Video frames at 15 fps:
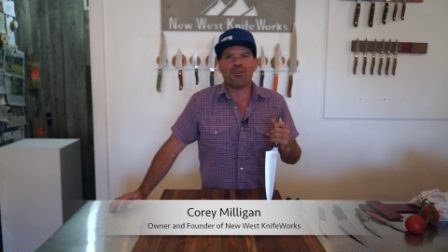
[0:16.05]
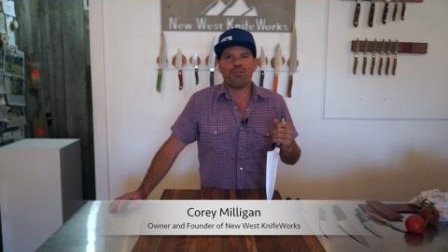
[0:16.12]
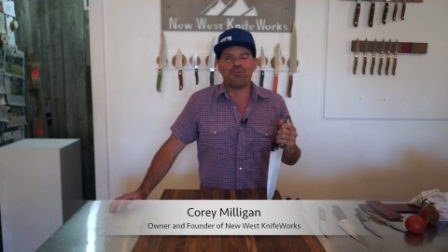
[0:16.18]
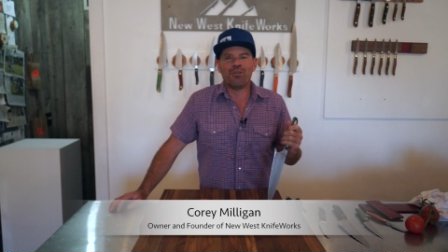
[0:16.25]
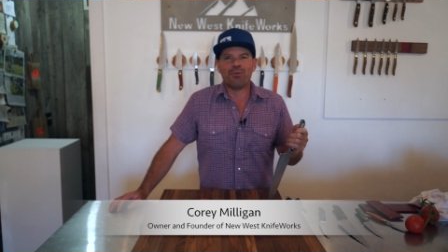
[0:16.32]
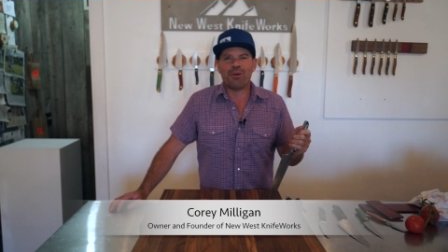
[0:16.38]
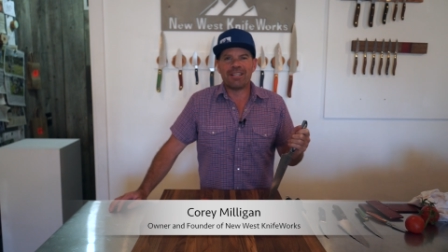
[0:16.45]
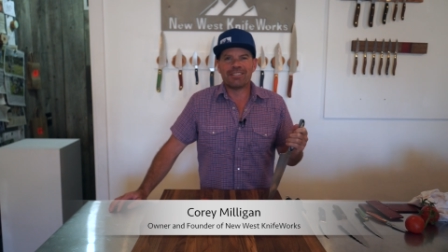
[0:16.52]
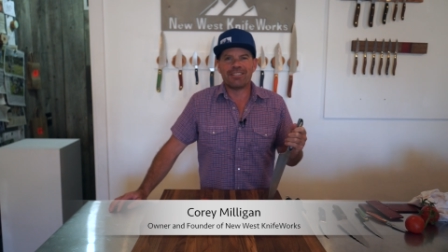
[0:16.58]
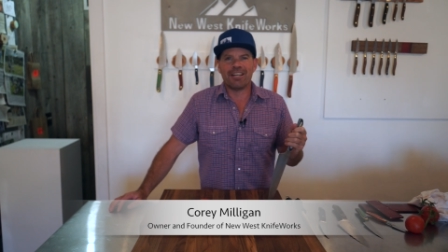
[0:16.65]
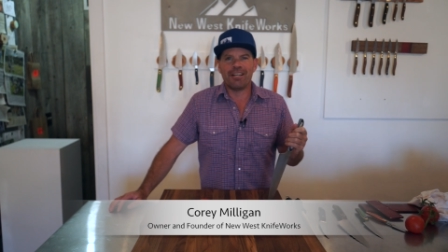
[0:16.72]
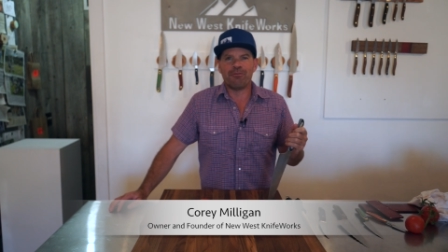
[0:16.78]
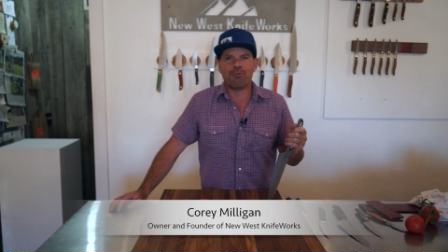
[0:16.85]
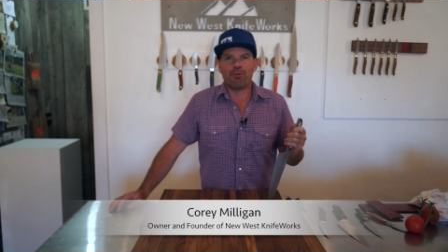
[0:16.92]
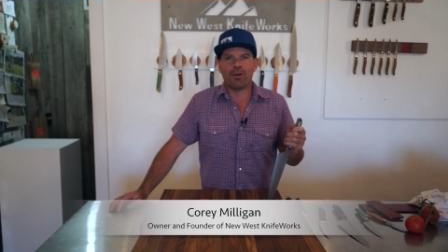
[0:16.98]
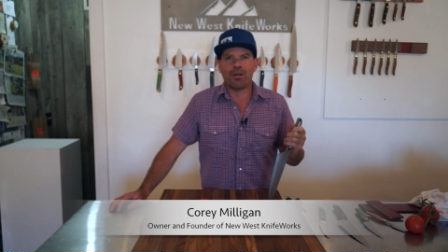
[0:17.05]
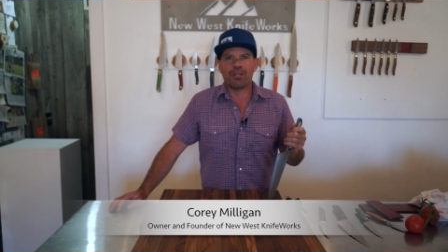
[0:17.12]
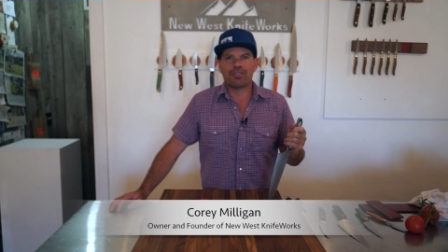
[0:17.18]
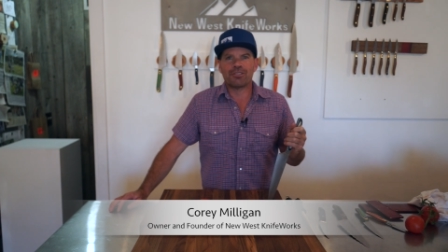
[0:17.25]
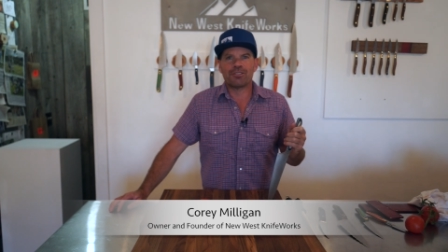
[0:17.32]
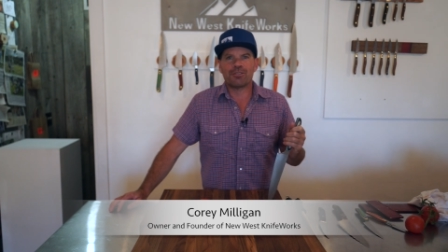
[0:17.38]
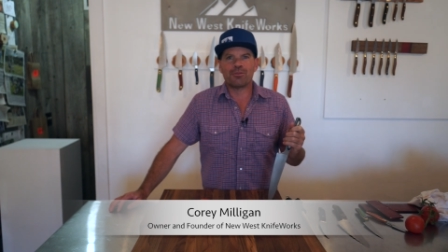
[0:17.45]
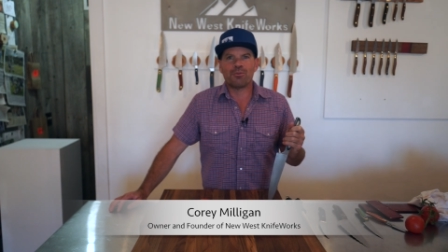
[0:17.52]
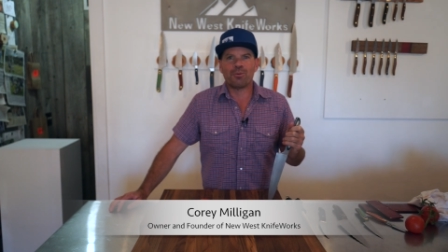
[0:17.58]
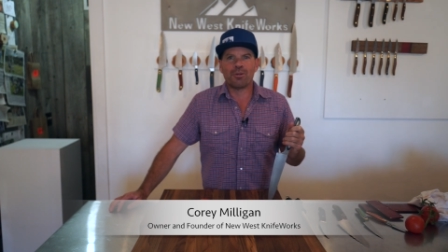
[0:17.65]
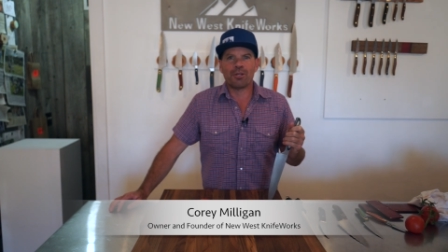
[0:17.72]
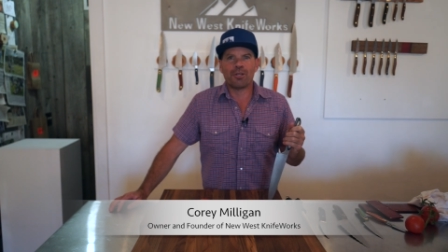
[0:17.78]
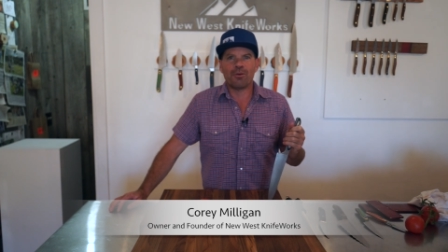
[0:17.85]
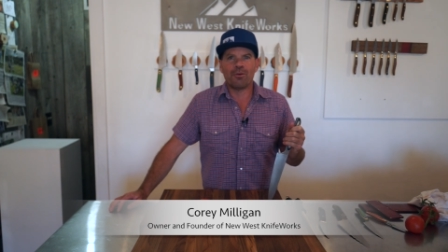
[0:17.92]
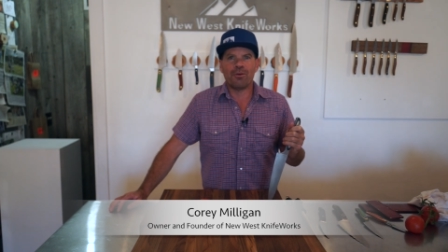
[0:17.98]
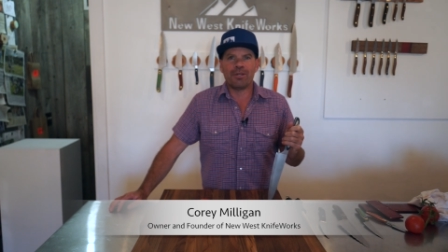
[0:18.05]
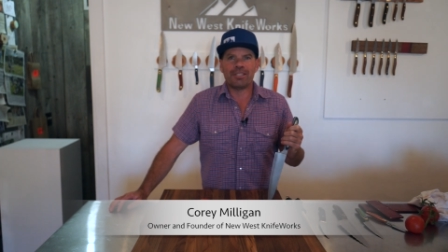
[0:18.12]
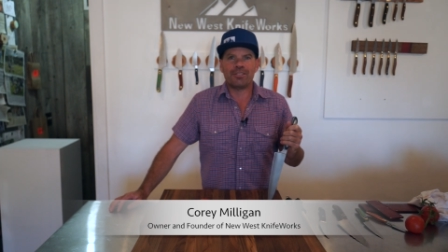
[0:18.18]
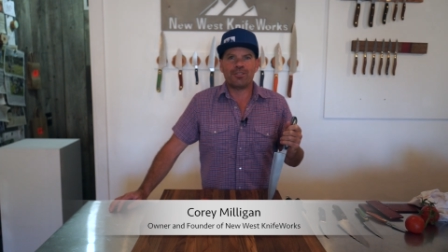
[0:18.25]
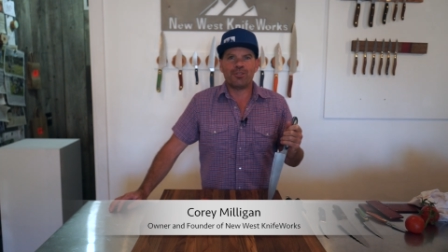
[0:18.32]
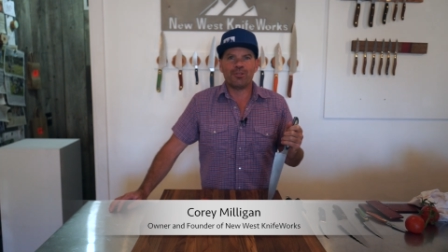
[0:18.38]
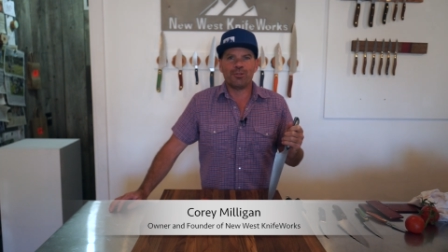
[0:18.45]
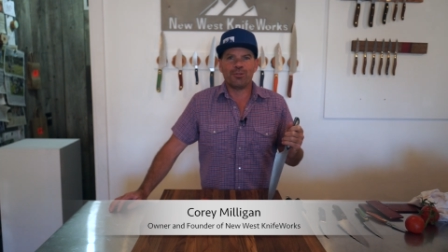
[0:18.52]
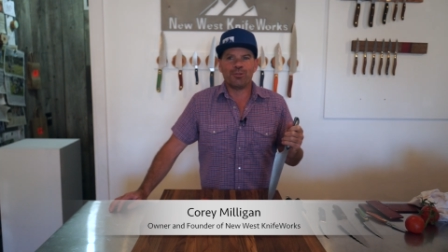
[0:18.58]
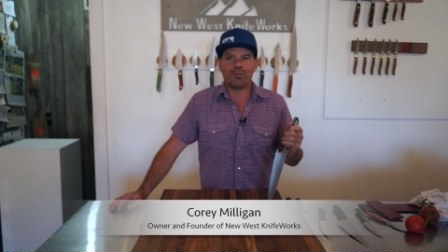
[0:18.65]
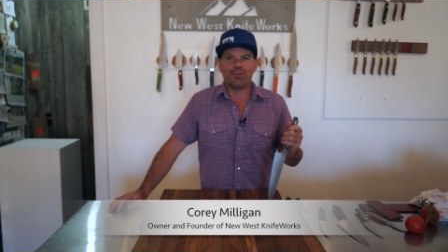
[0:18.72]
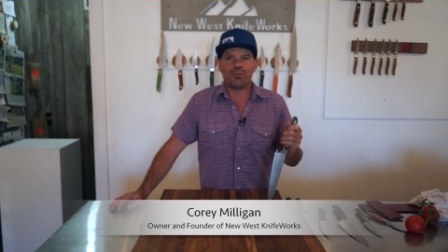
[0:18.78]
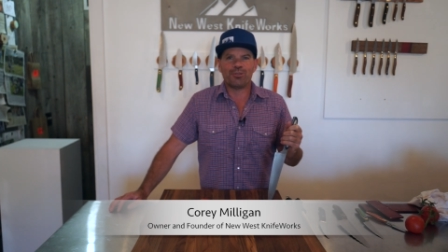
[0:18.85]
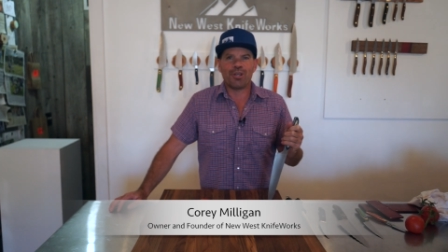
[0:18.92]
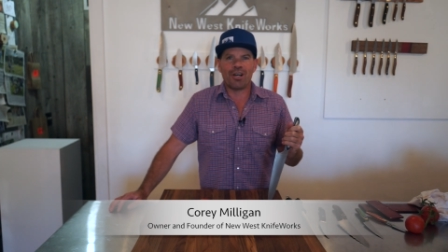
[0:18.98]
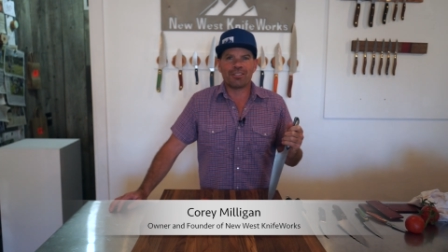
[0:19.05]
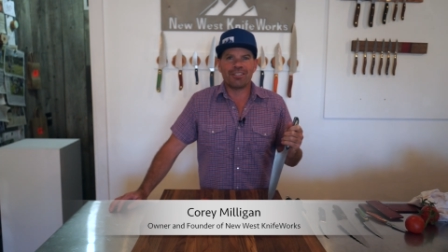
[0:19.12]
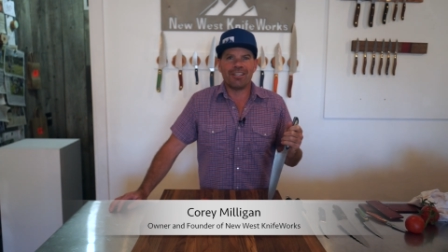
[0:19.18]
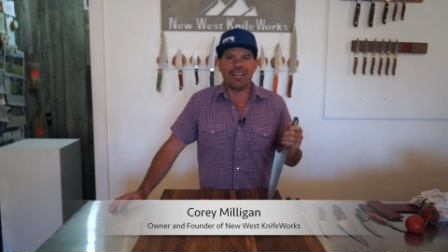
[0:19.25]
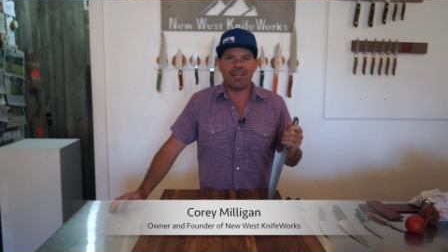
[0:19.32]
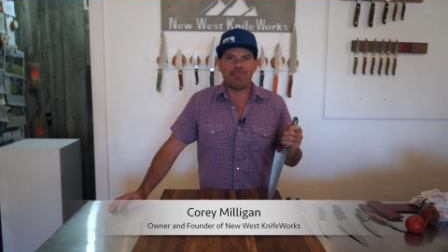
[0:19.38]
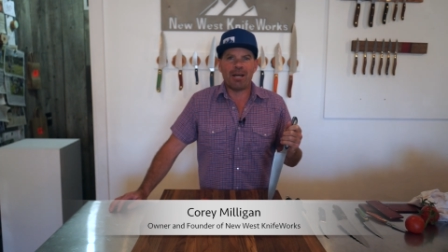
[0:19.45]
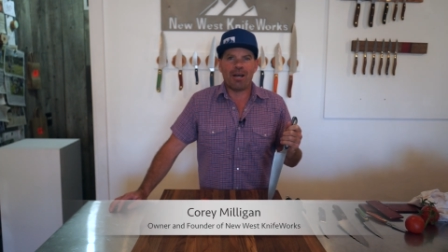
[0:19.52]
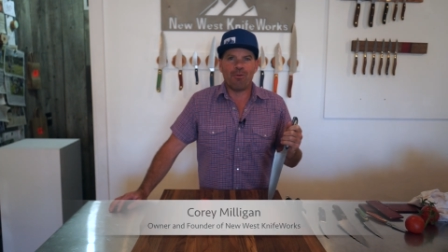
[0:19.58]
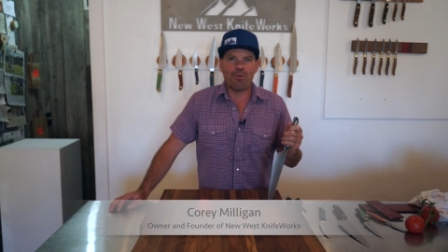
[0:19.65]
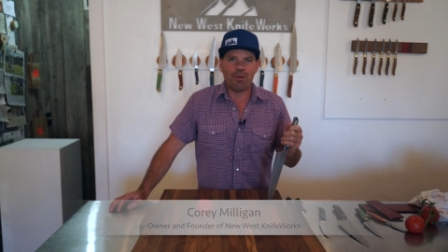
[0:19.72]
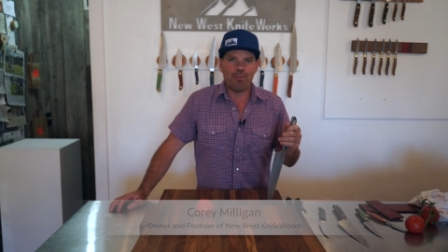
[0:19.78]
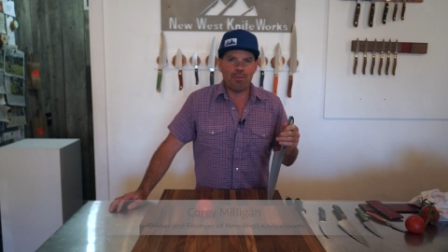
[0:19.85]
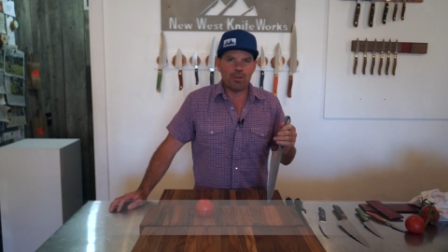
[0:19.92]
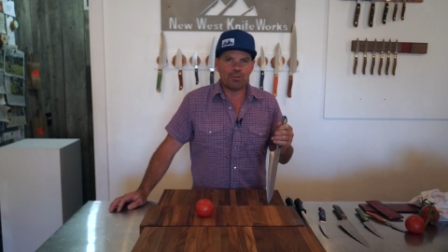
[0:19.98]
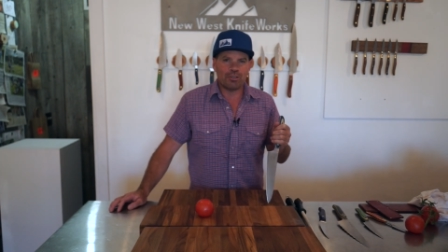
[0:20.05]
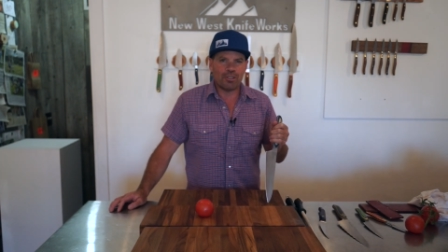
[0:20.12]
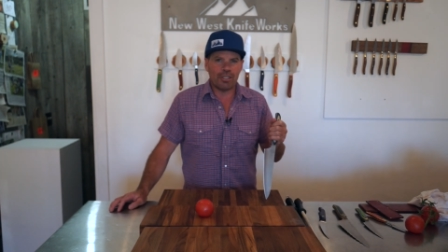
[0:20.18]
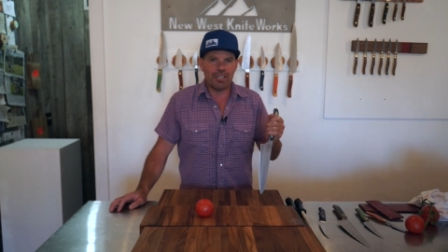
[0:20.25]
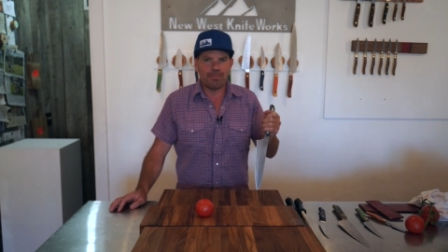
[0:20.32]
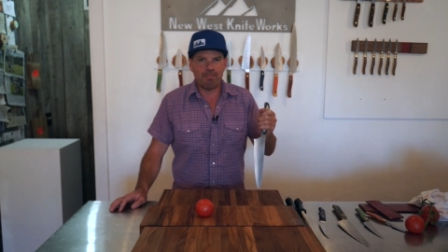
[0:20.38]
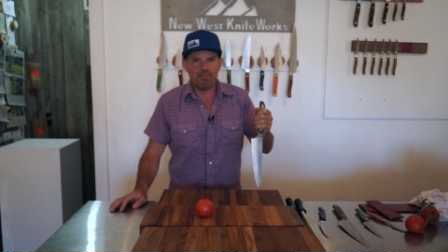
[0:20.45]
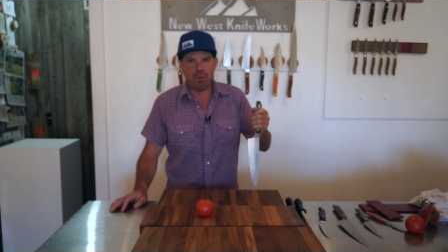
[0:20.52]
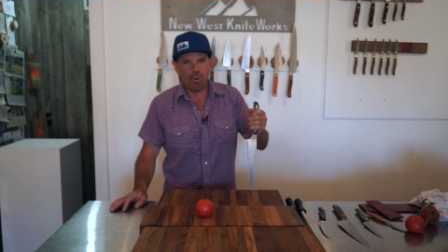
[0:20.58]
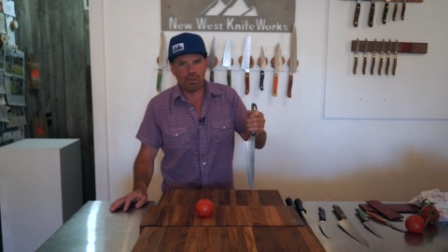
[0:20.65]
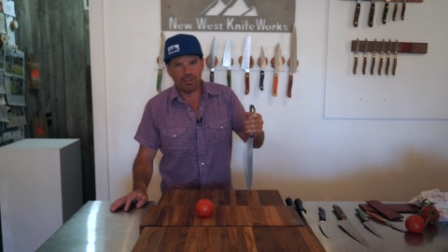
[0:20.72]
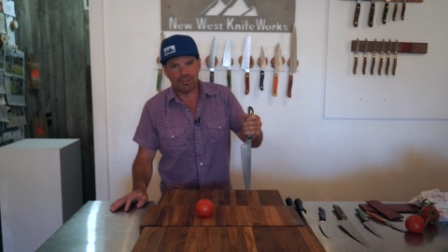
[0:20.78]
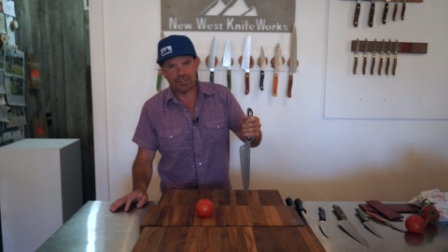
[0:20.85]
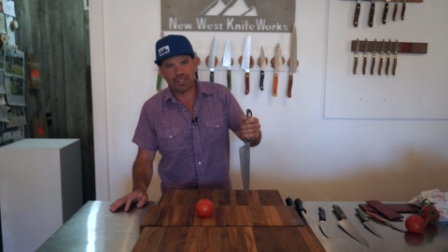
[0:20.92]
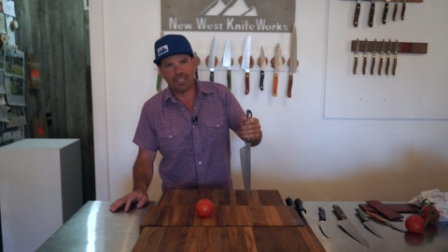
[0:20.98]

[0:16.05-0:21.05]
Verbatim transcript: owner of New West Knife Works. We're going to talk today about one of the most important